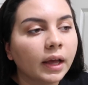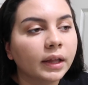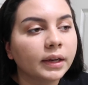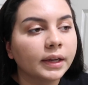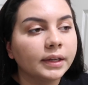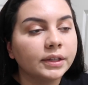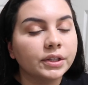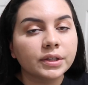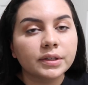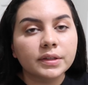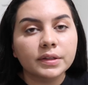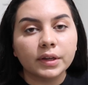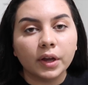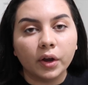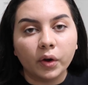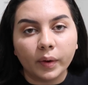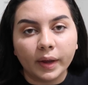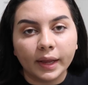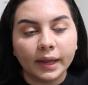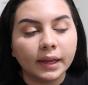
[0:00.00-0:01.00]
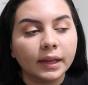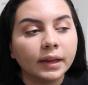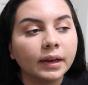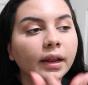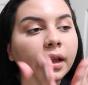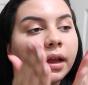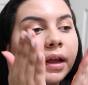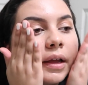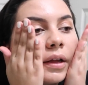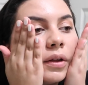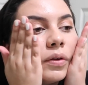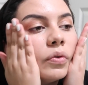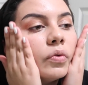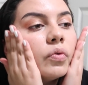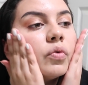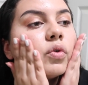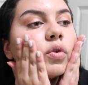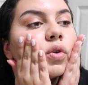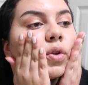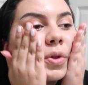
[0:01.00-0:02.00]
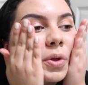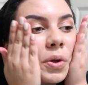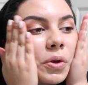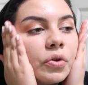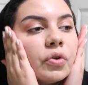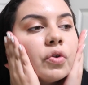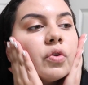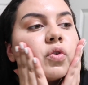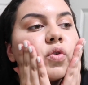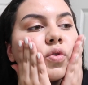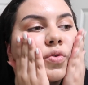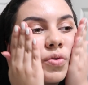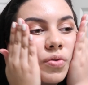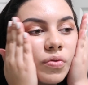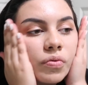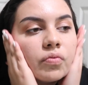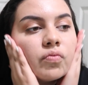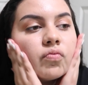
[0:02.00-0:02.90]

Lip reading: and I just go in and really just